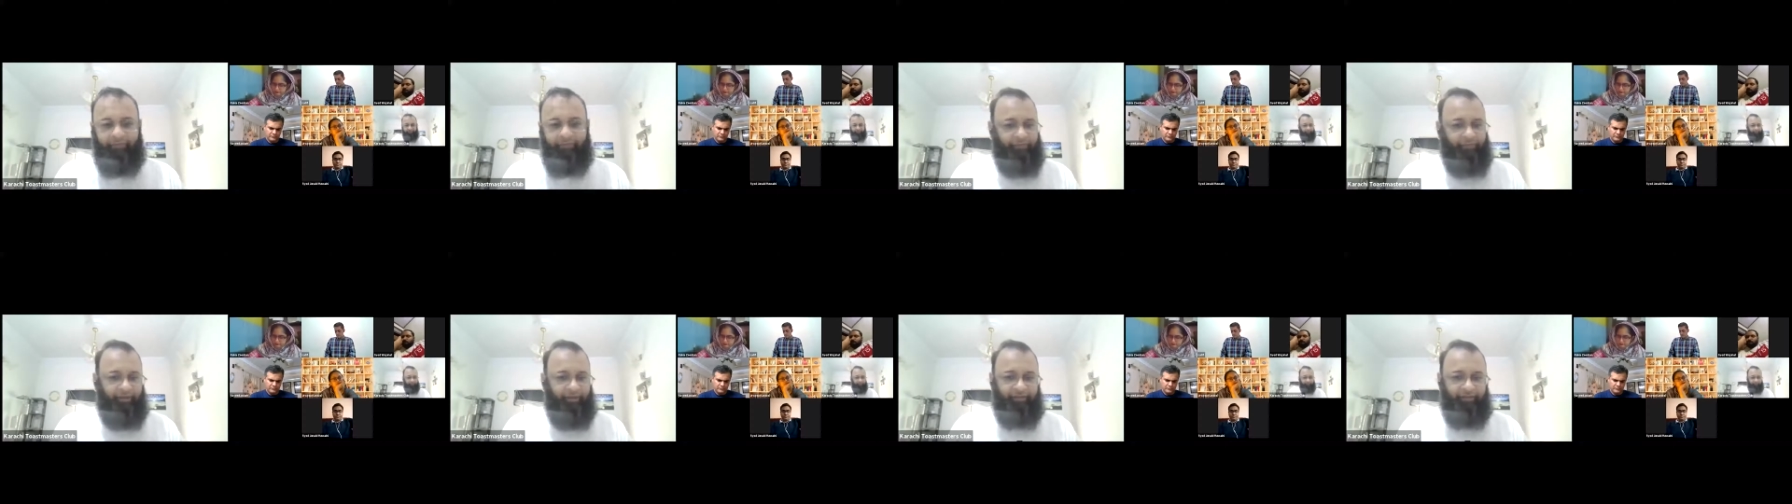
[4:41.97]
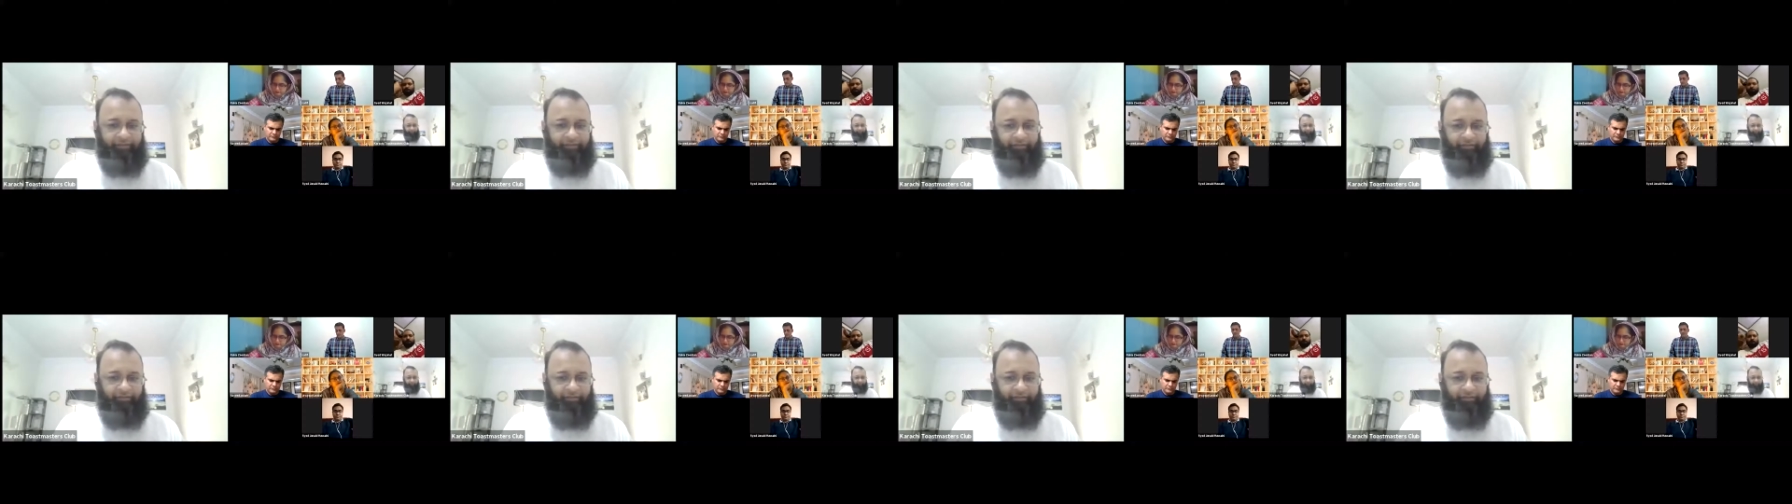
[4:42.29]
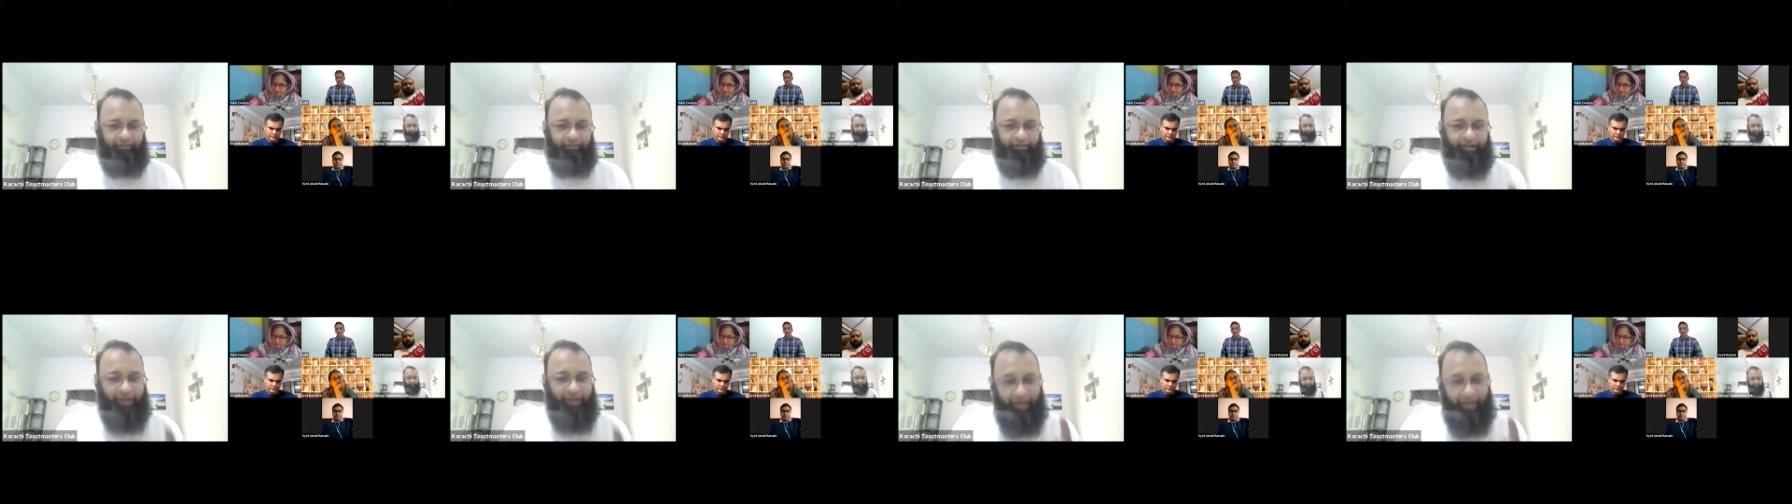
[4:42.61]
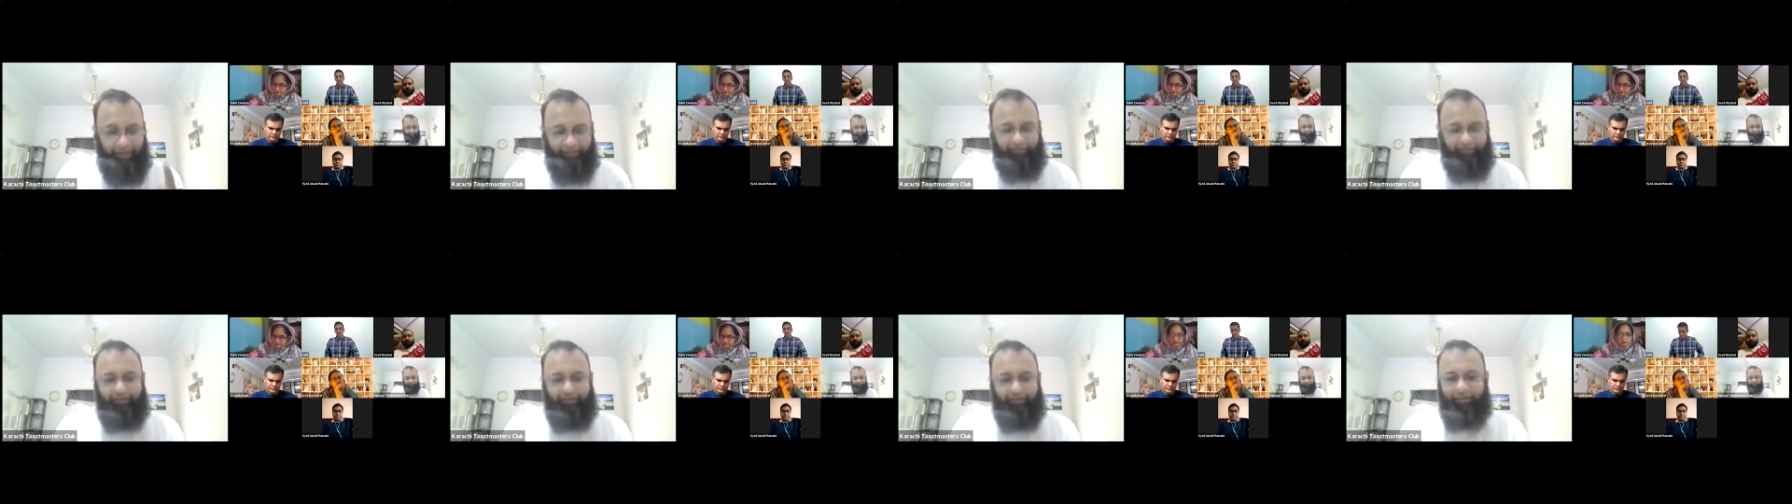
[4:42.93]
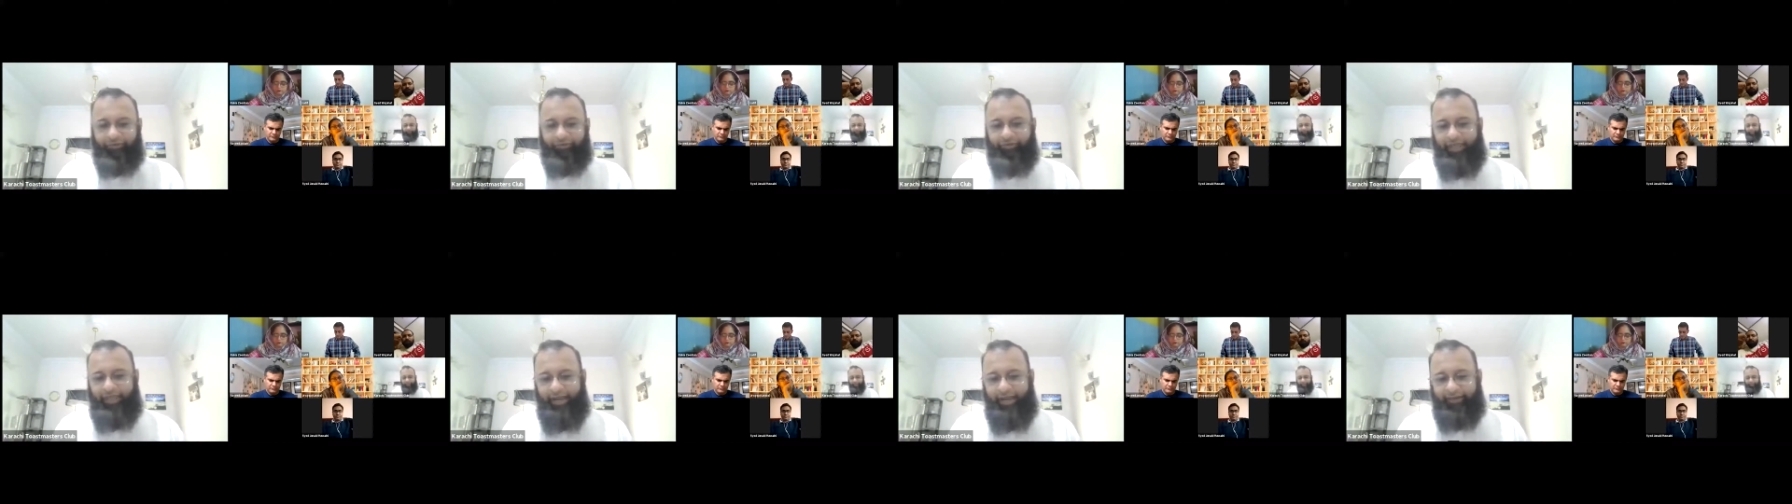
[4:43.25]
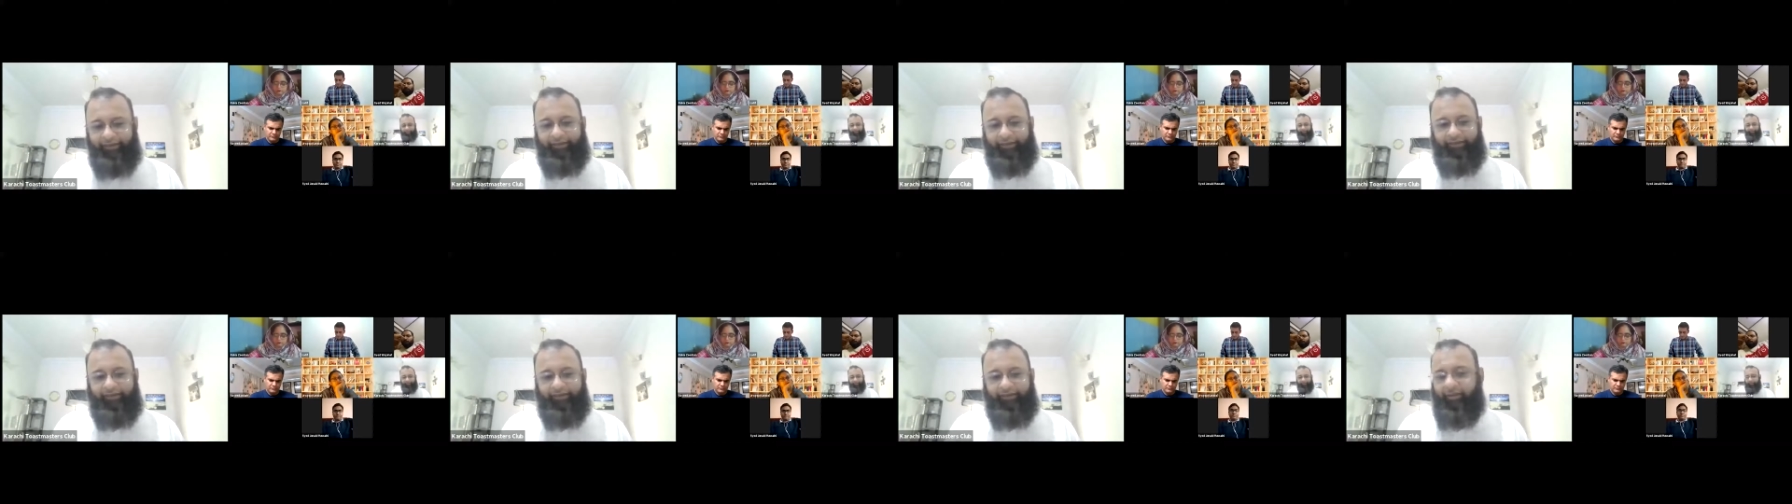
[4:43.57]
But the answer to
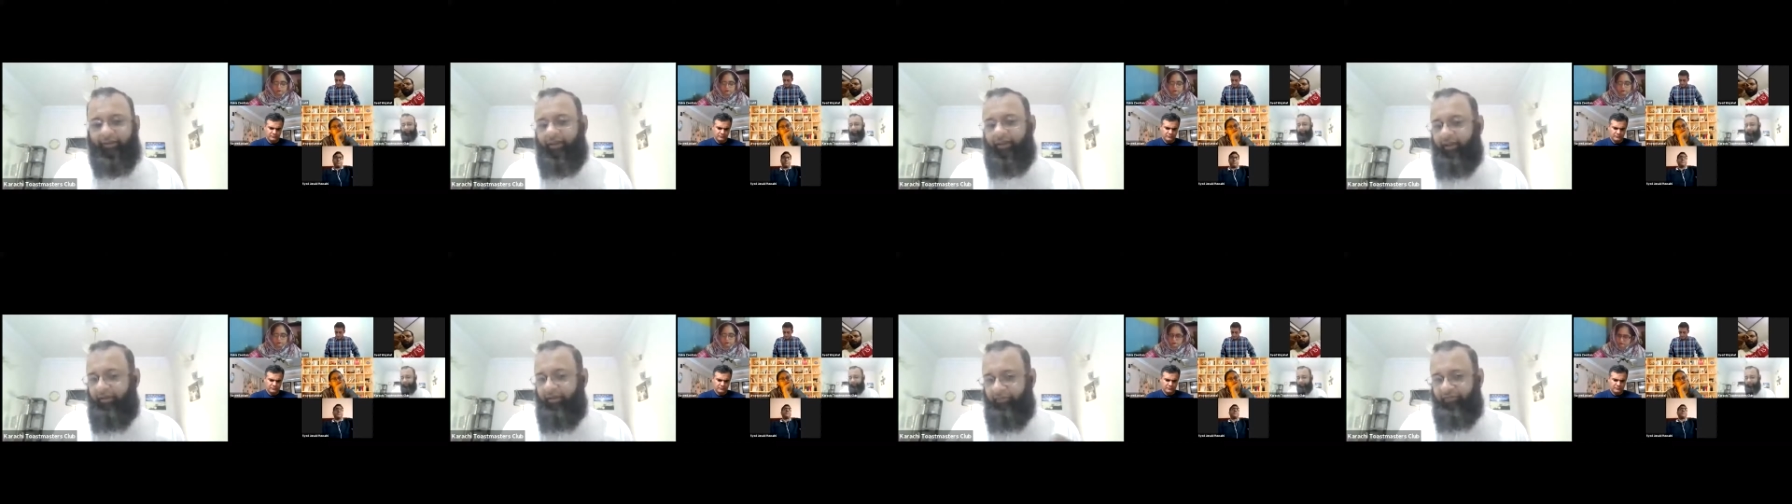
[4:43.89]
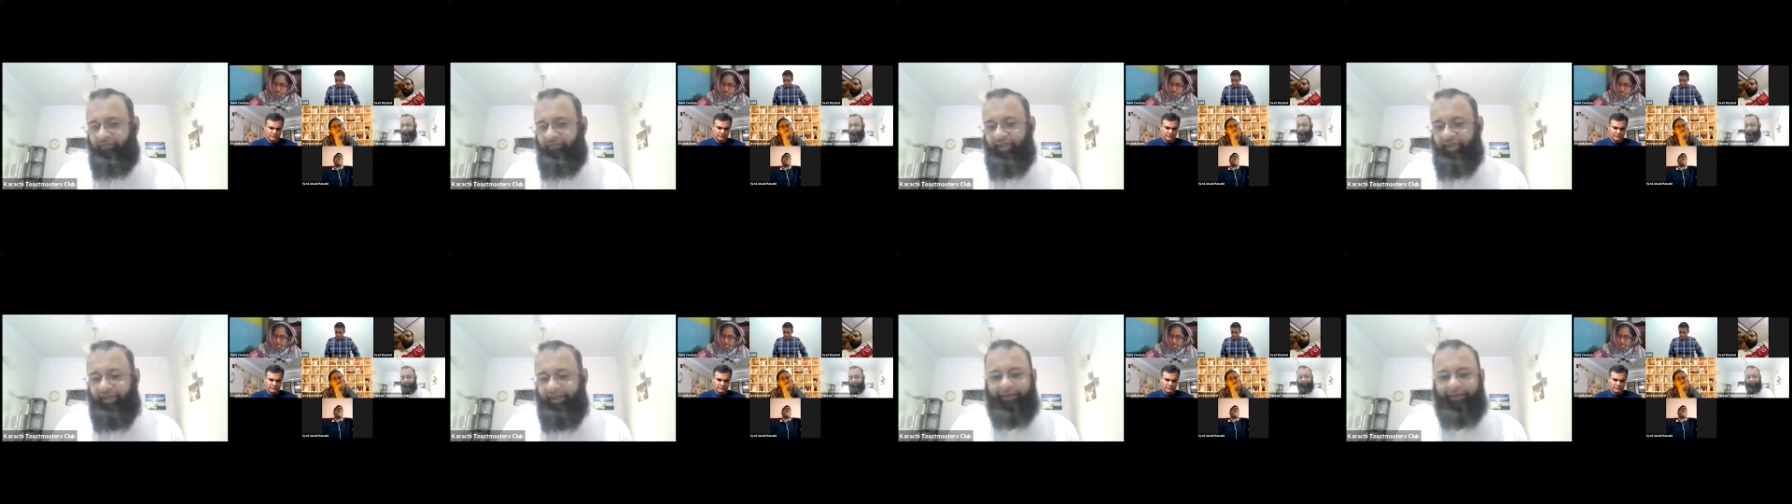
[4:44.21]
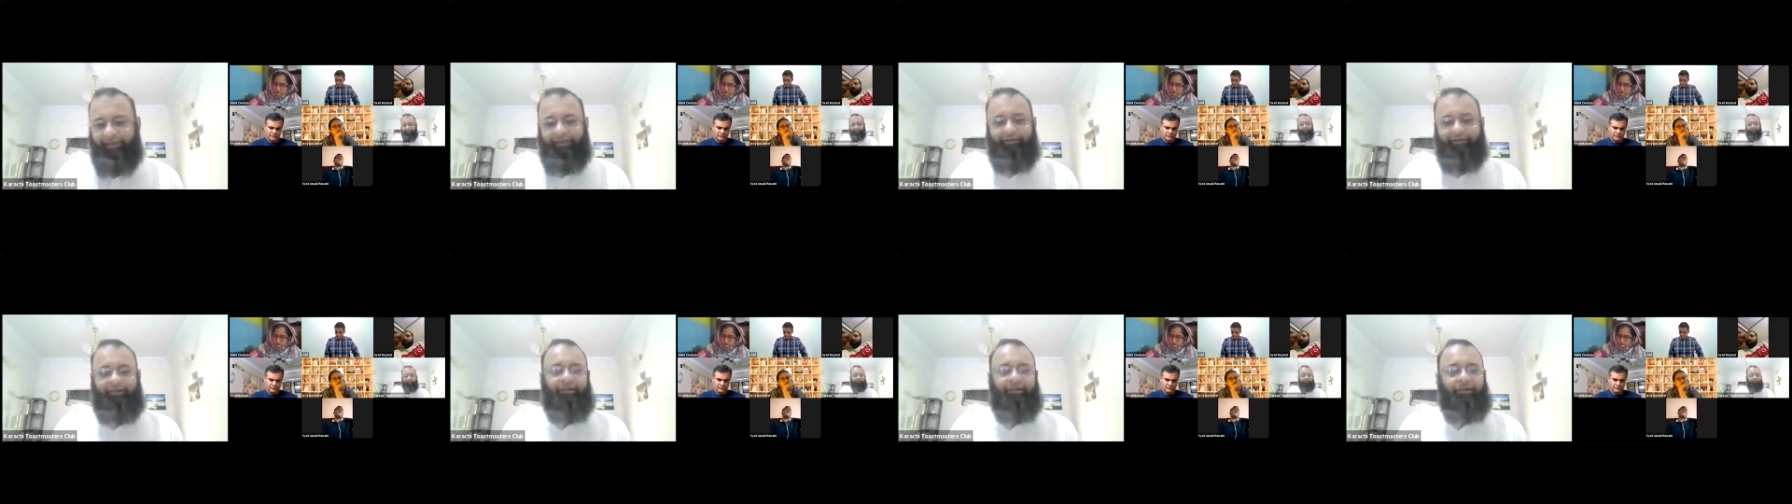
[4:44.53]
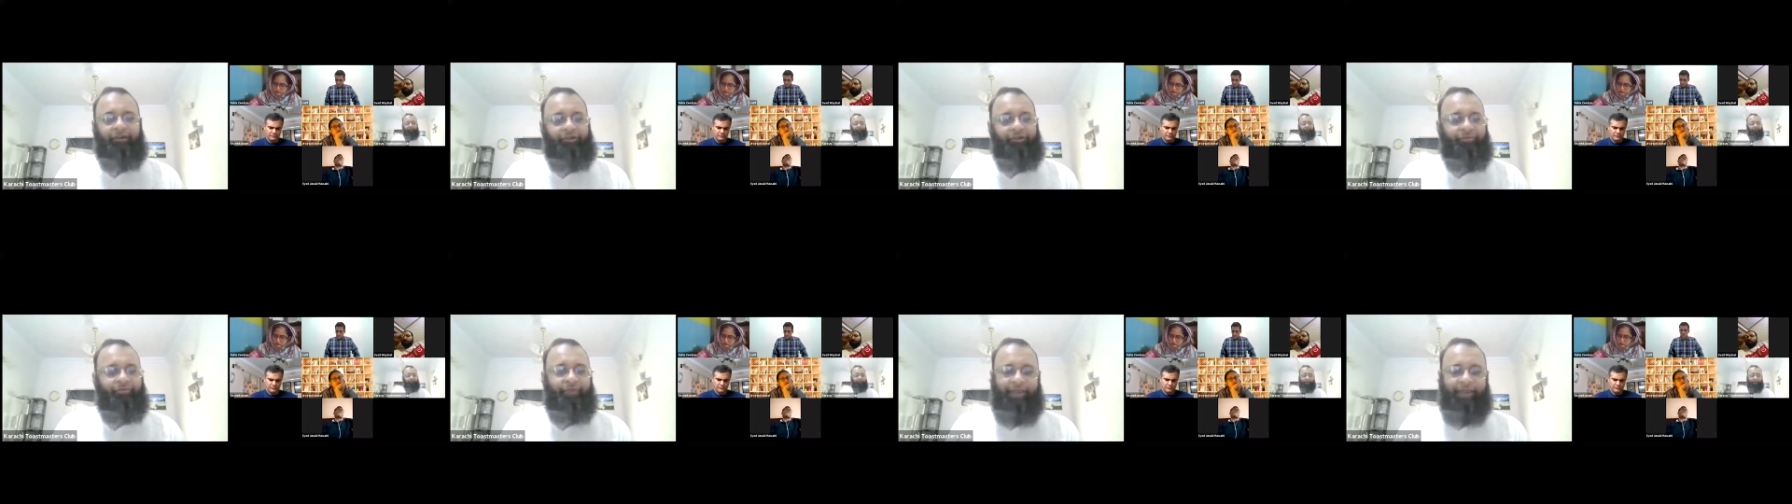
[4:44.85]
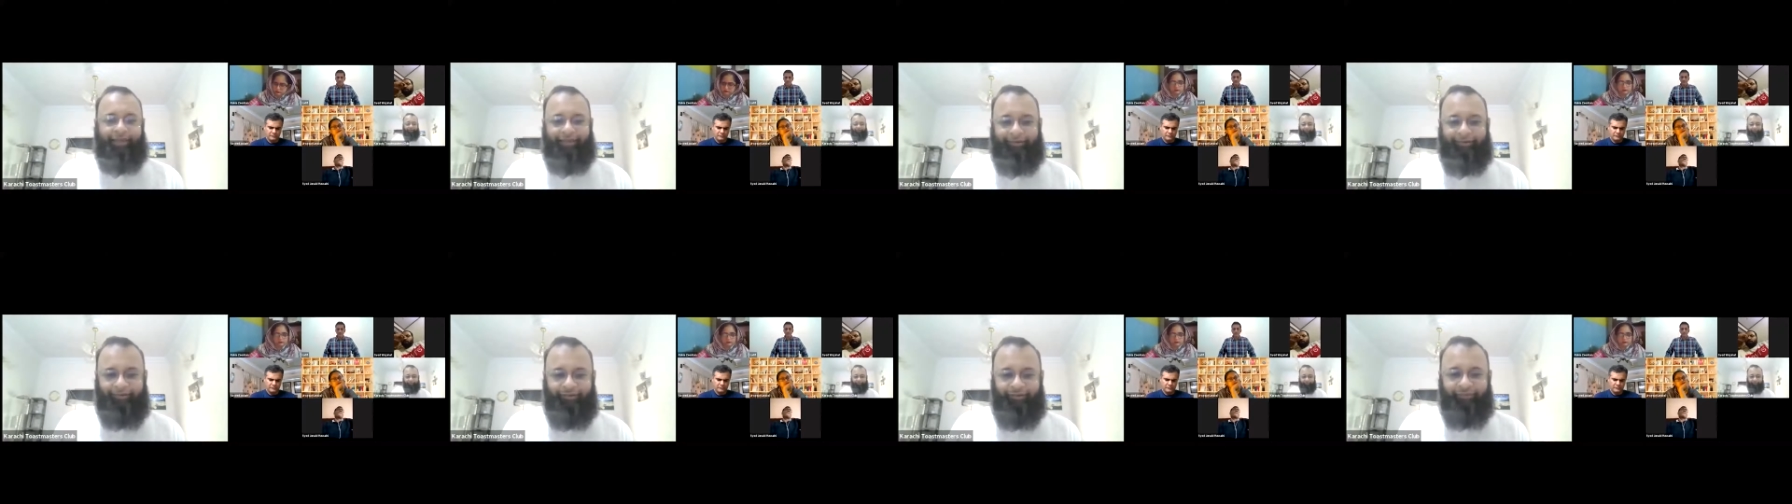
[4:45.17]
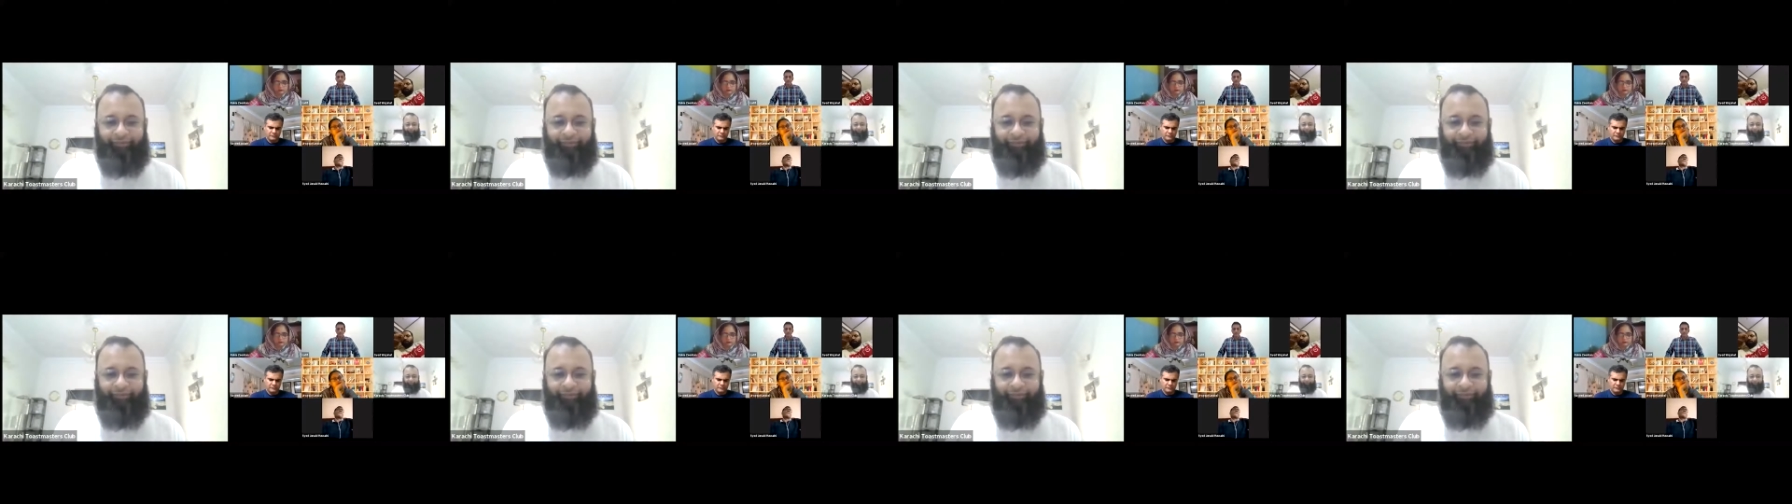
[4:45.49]
that is fake it till you make it.